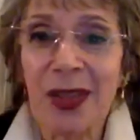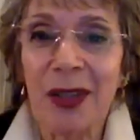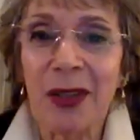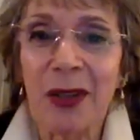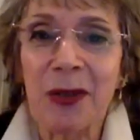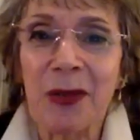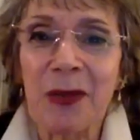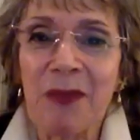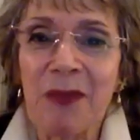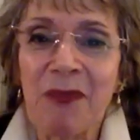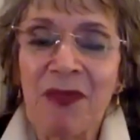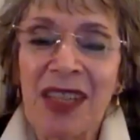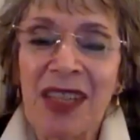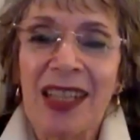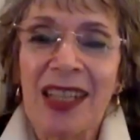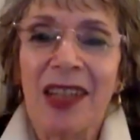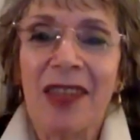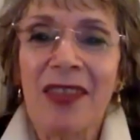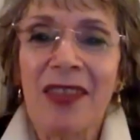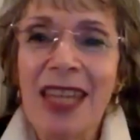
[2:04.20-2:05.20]
ago
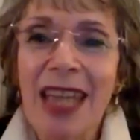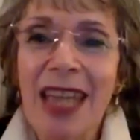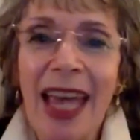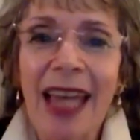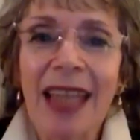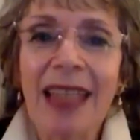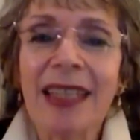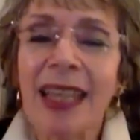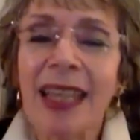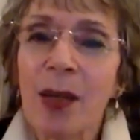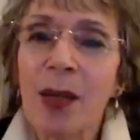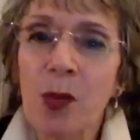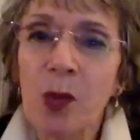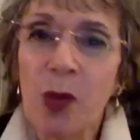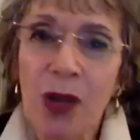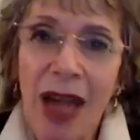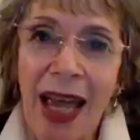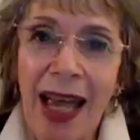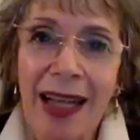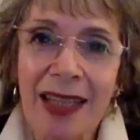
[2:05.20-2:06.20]
of the anti
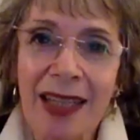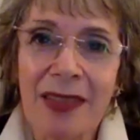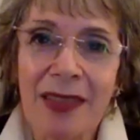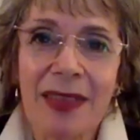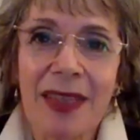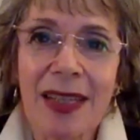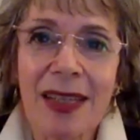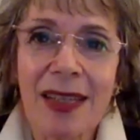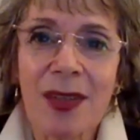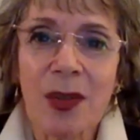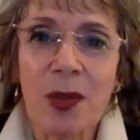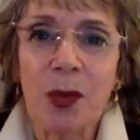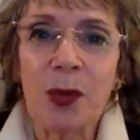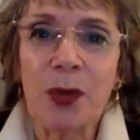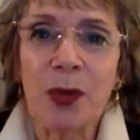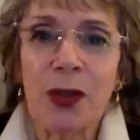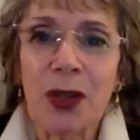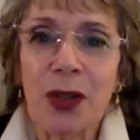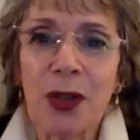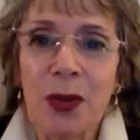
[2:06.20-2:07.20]
war activists who
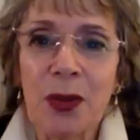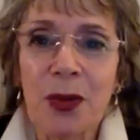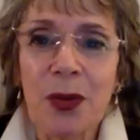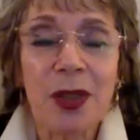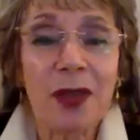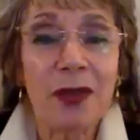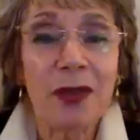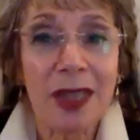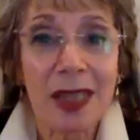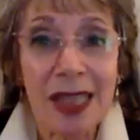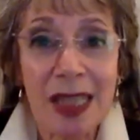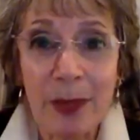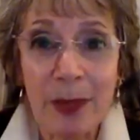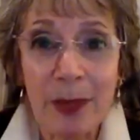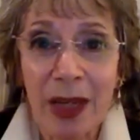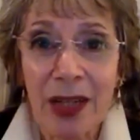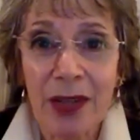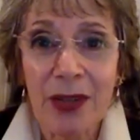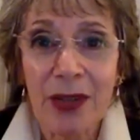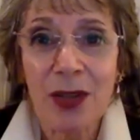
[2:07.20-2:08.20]
were accused of
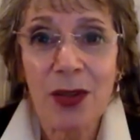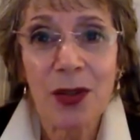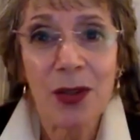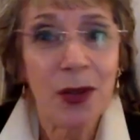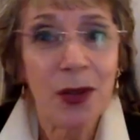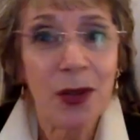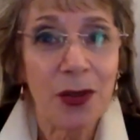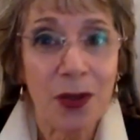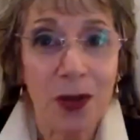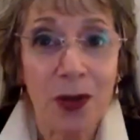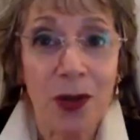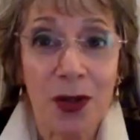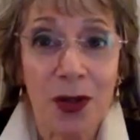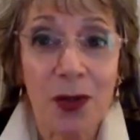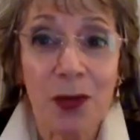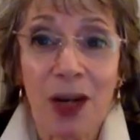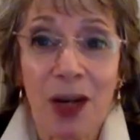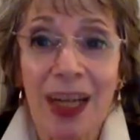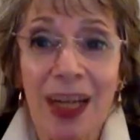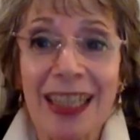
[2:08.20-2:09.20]
conspiring to
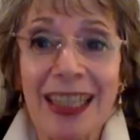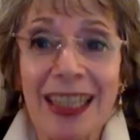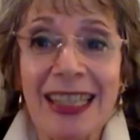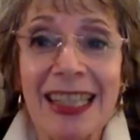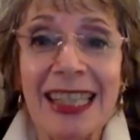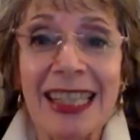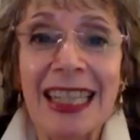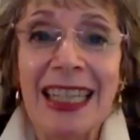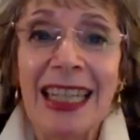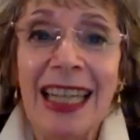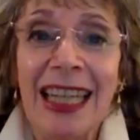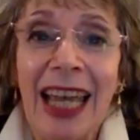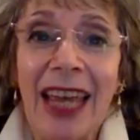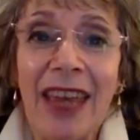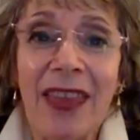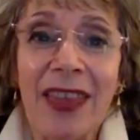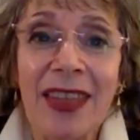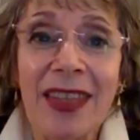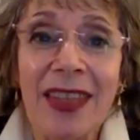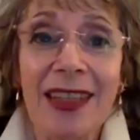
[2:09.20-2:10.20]
cause riots
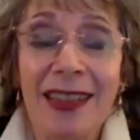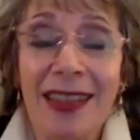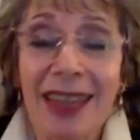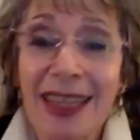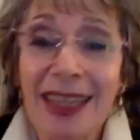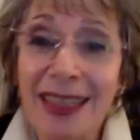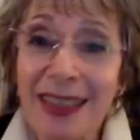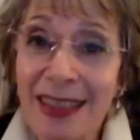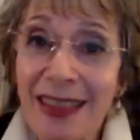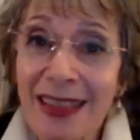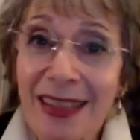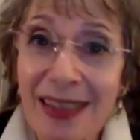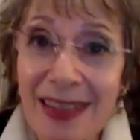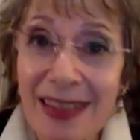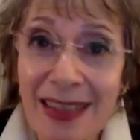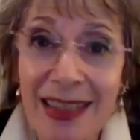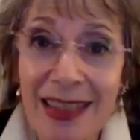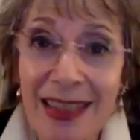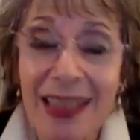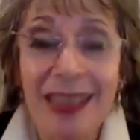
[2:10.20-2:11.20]
at the
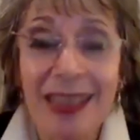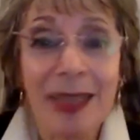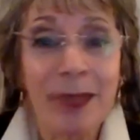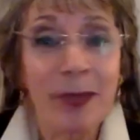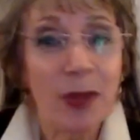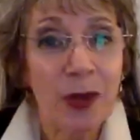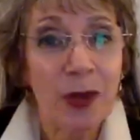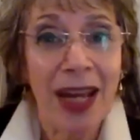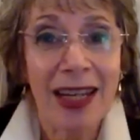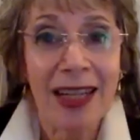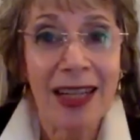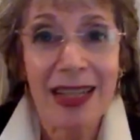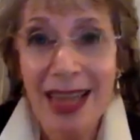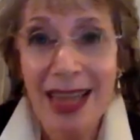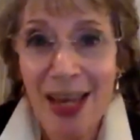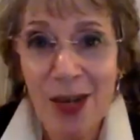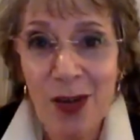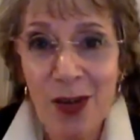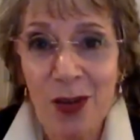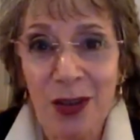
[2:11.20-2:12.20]
1968 Democratic
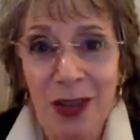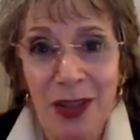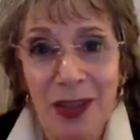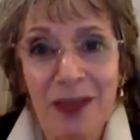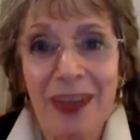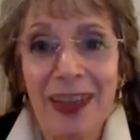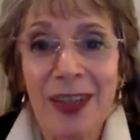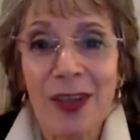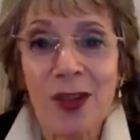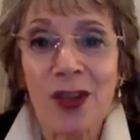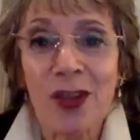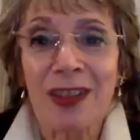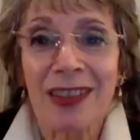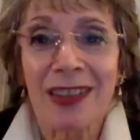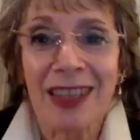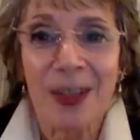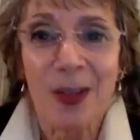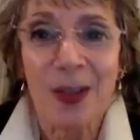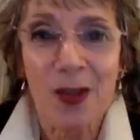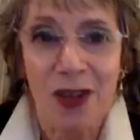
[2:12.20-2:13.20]
National Convention
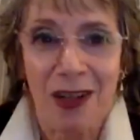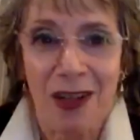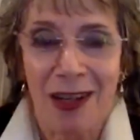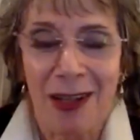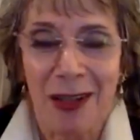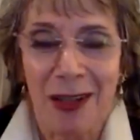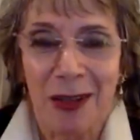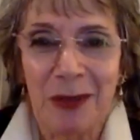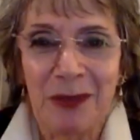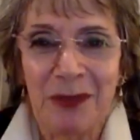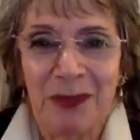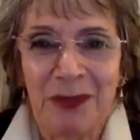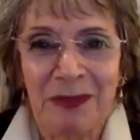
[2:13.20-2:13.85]
in Chicago.